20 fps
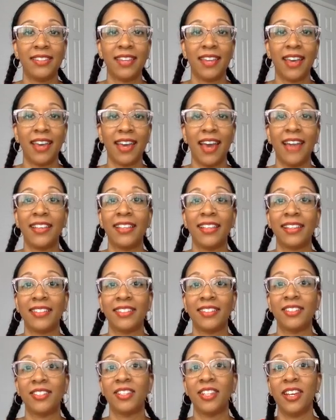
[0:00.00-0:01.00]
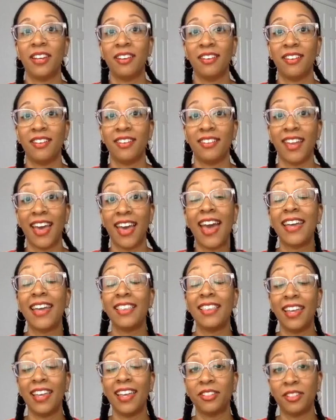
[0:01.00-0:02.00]
I like
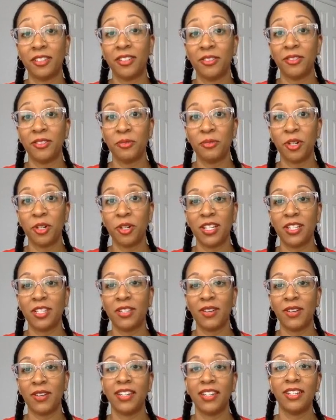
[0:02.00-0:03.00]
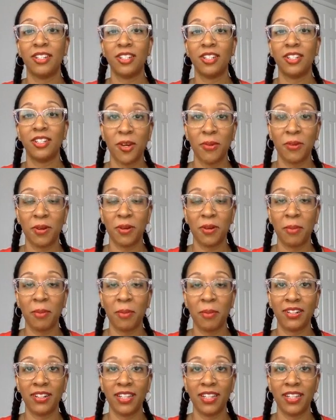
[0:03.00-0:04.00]
to learn the word, and so I like to share what I'm
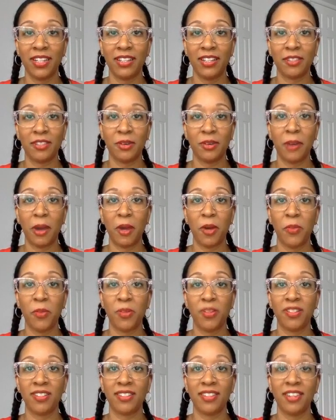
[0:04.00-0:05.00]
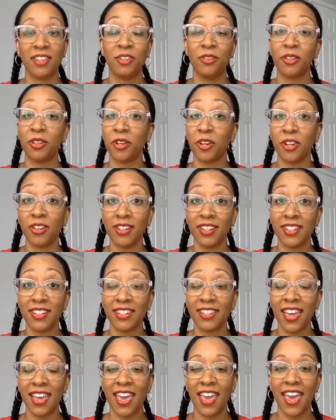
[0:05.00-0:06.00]
learning. And so my hope is just that you're
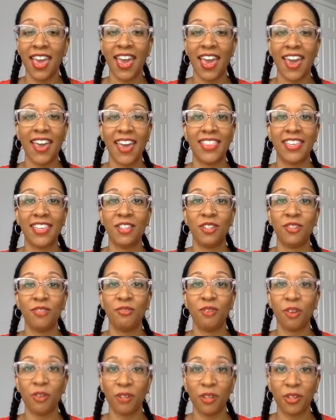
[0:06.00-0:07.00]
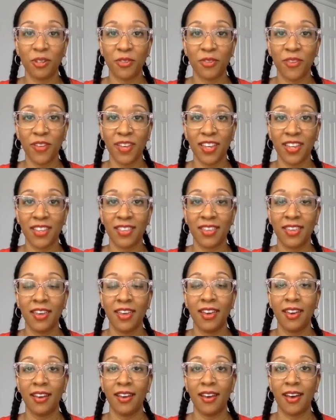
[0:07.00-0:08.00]
encouraged and that you grow in your faith
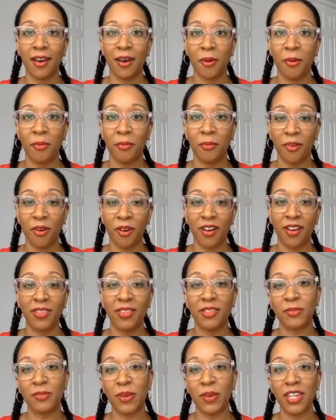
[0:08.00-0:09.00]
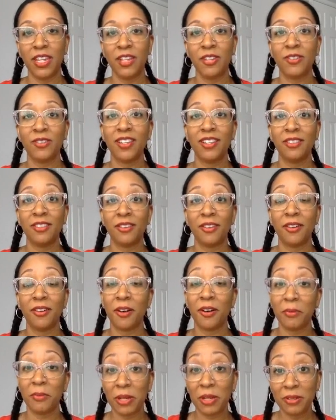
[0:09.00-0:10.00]
on this page or either
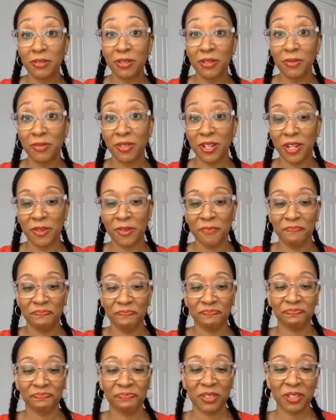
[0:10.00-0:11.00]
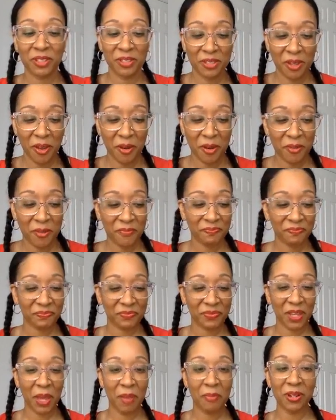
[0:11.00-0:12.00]
on my YouTube channel. So
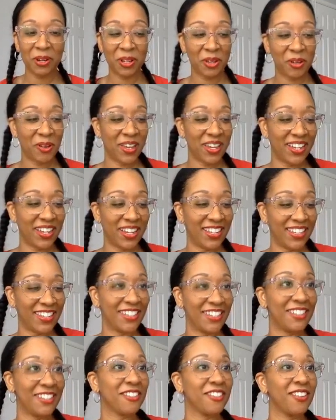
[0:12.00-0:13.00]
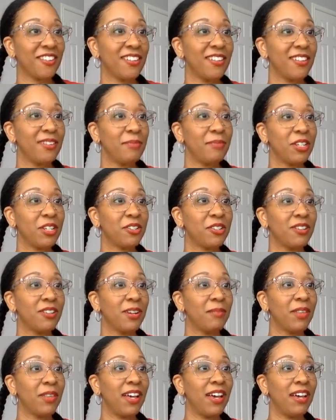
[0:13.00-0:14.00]
I'm going to go ahead and get started and make sure
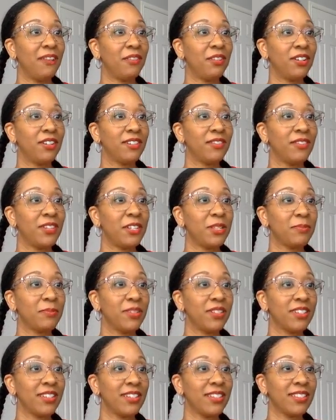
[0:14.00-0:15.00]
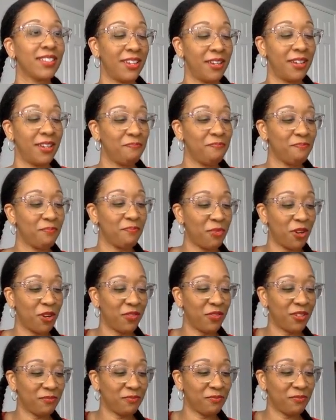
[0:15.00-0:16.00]
I'm live on Facebook. Yes, I am. Perfect.